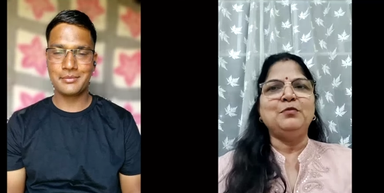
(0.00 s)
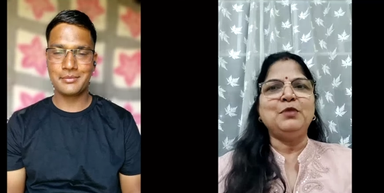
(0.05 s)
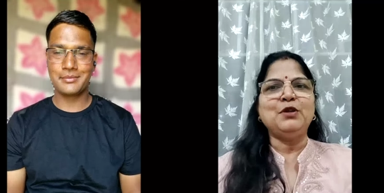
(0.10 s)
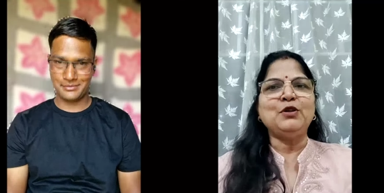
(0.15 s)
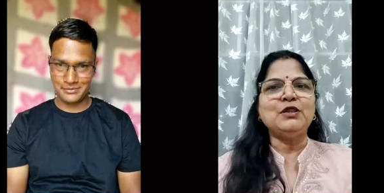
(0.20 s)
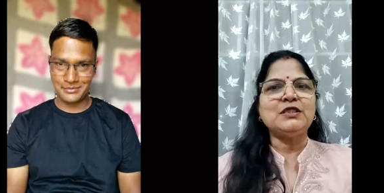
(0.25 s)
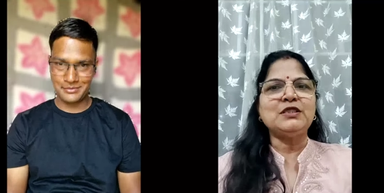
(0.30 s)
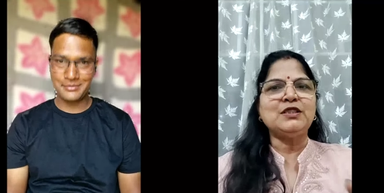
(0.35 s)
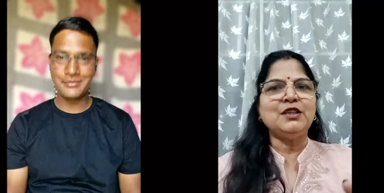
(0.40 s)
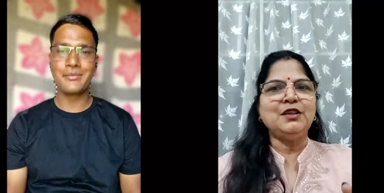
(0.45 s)

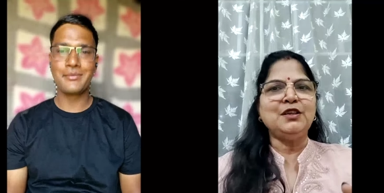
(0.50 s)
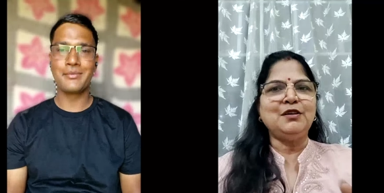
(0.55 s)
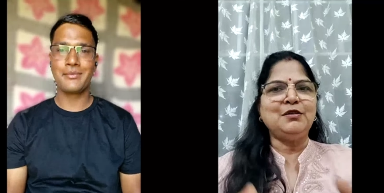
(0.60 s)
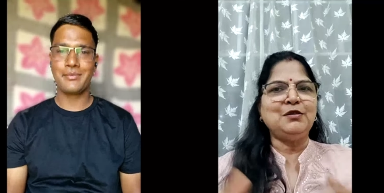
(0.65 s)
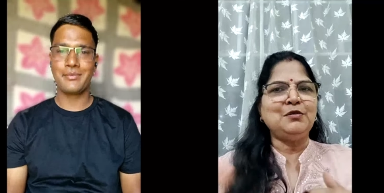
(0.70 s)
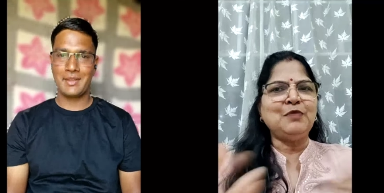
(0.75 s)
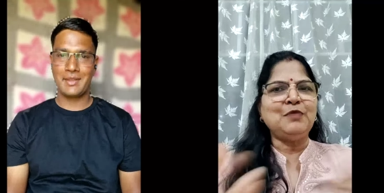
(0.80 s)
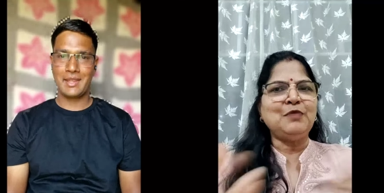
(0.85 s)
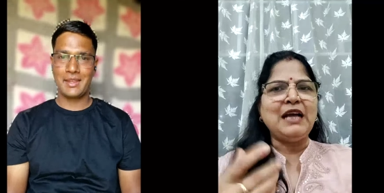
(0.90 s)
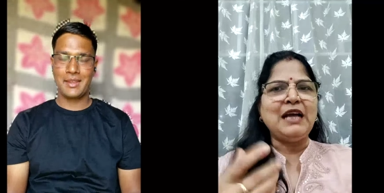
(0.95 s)
Speaker 1: because
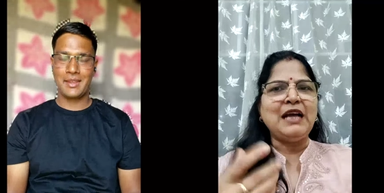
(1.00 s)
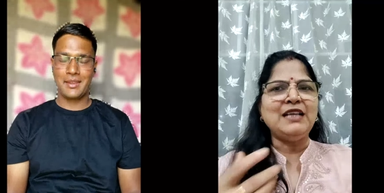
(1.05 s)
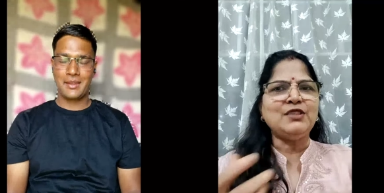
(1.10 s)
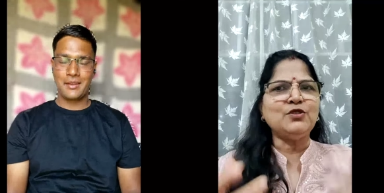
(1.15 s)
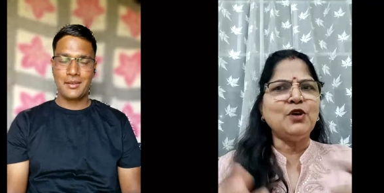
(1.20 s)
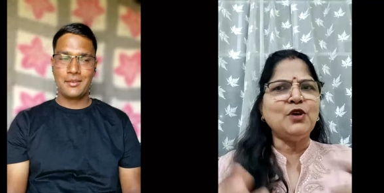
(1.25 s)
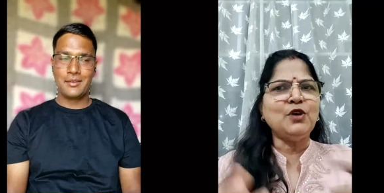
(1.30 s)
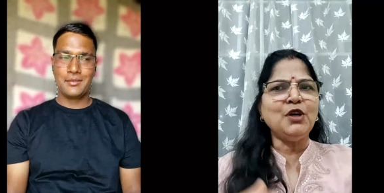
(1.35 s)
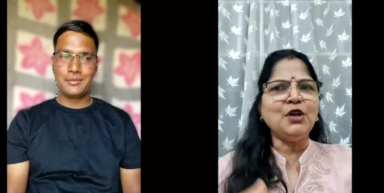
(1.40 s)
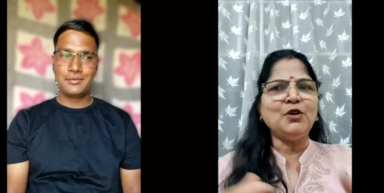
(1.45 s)
uh, i
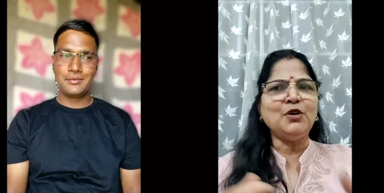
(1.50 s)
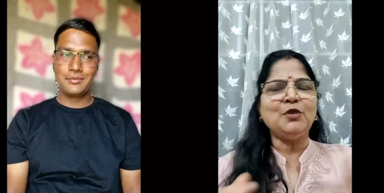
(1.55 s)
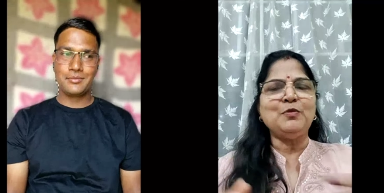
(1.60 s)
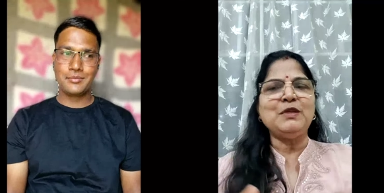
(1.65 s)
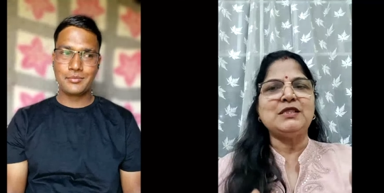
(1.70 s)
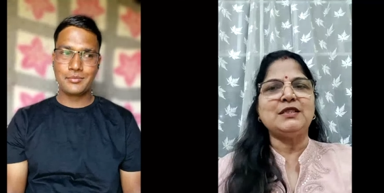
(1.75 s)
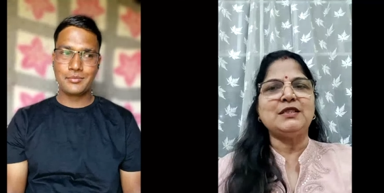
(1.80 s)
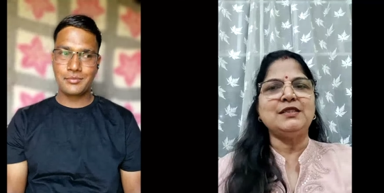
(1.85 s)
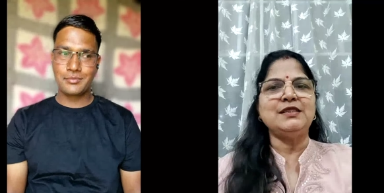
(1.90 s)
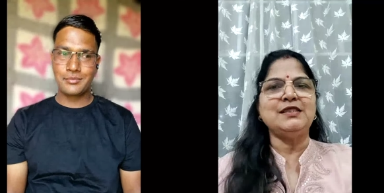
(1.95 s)
saw your
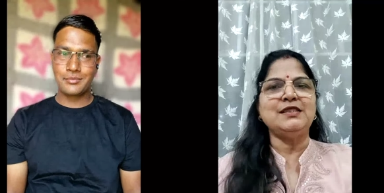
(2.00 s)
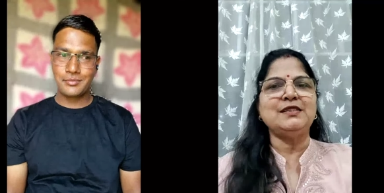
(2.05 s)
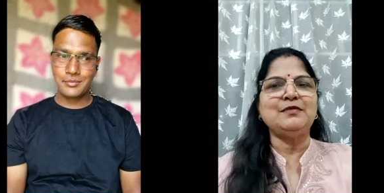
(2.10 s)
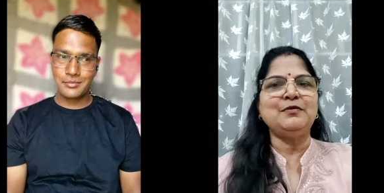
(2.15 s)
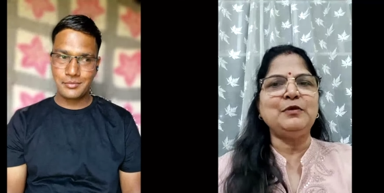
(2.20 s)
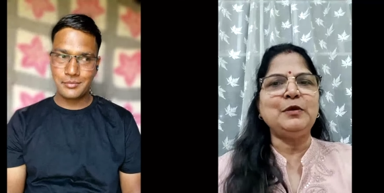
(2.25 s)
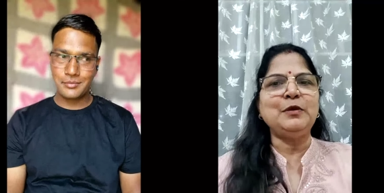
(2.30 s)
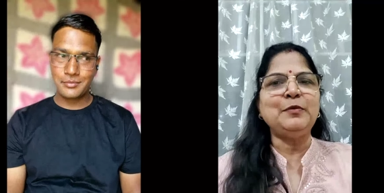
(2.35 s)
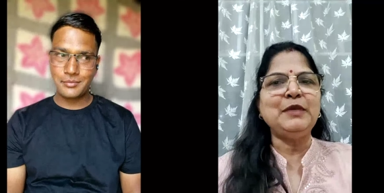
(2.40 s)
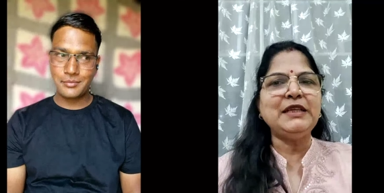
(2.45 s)

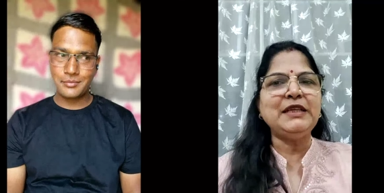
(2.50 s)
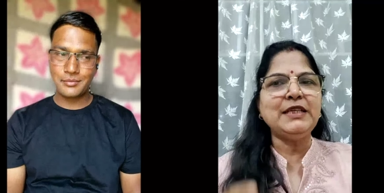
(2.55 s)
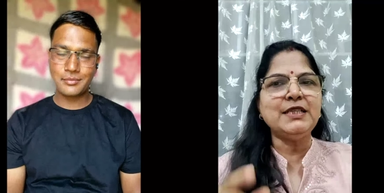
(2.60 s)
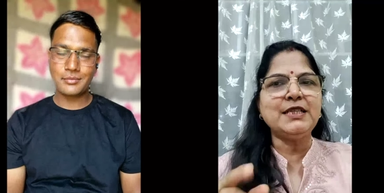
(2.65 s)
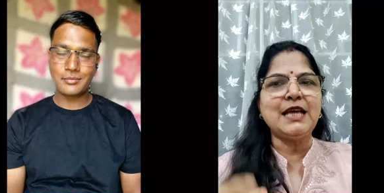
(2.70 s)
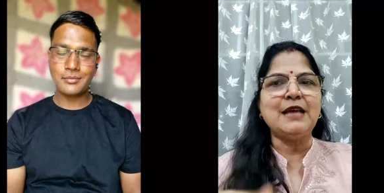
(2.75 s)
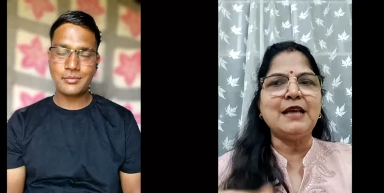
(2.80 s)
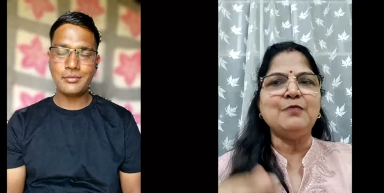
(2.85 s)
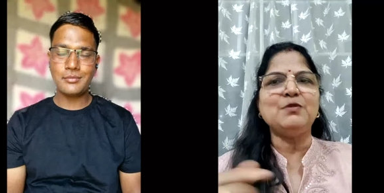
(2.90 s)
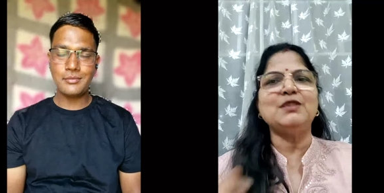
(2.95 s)
messages
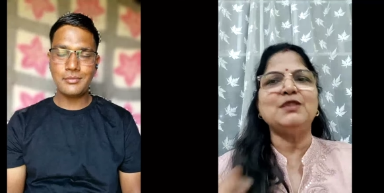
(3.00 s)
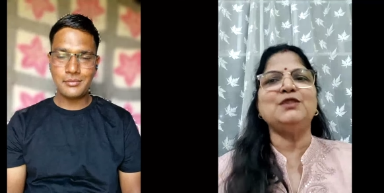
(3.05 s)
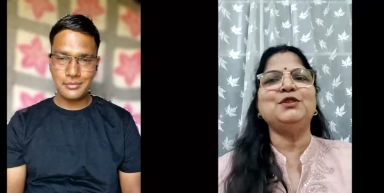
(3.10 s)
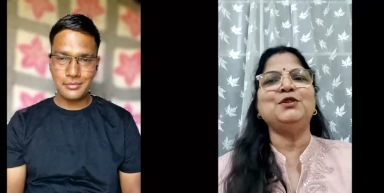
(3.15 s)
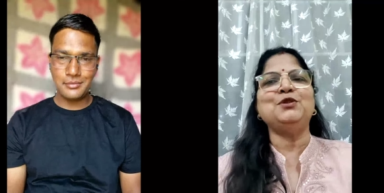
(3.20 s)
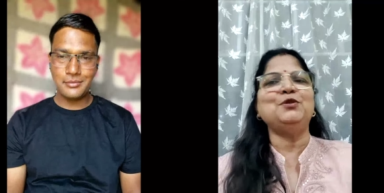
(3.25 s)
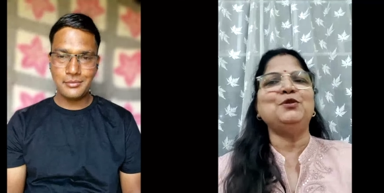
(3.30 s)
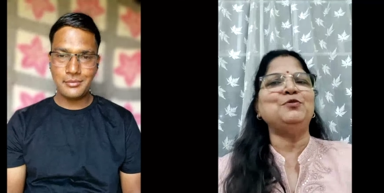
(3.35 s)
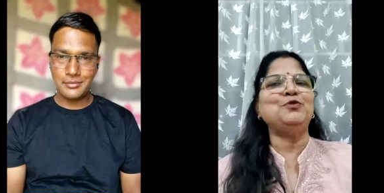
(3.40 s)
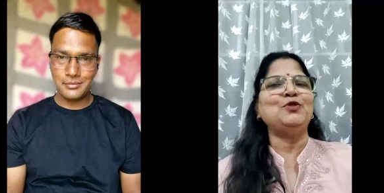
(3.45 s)
many times
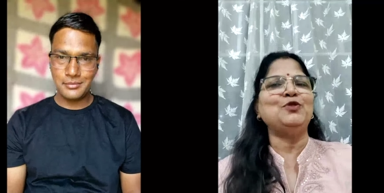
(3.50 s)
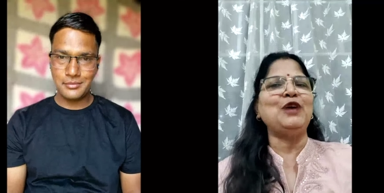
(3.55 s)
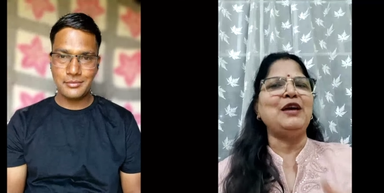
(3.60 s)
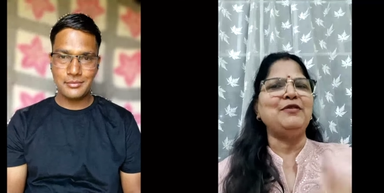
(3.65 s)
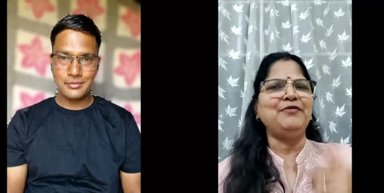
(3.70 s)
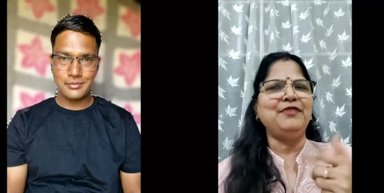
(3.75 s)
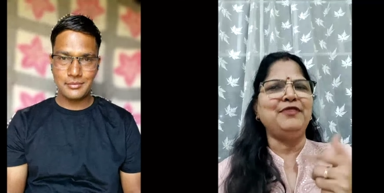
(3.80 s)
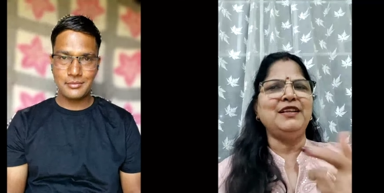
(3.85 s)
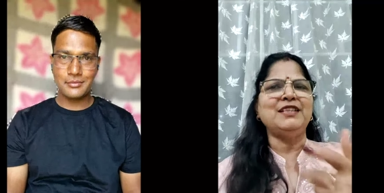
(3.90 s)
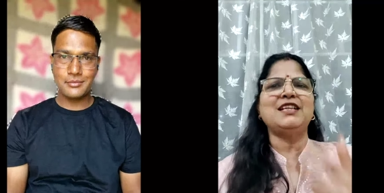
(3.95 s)
in the group so
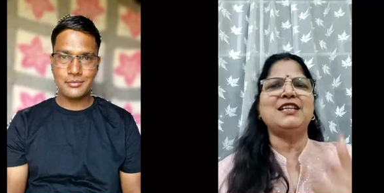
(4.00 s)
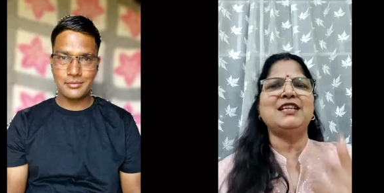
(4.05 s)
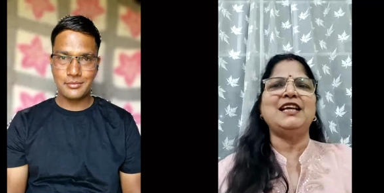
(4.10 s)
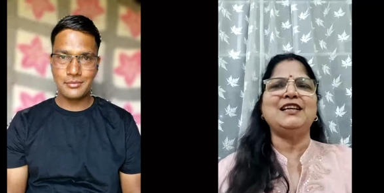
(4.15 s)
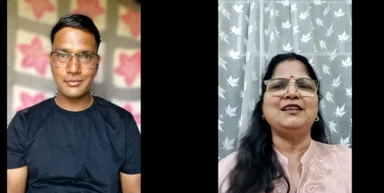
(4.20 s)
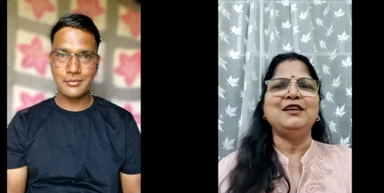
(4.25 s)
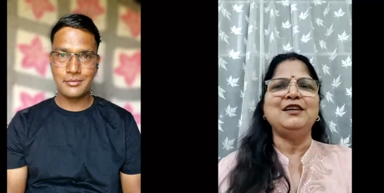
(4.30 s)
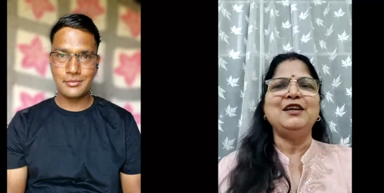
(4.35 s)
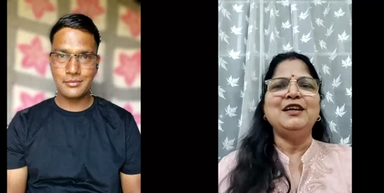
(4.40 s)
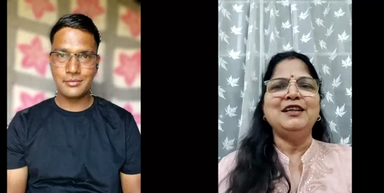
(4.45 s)
i felt
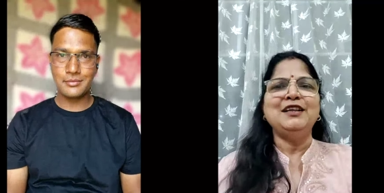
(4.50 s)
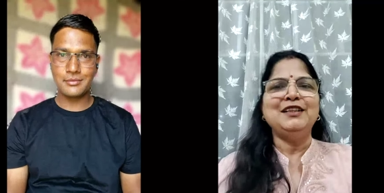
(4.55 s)
like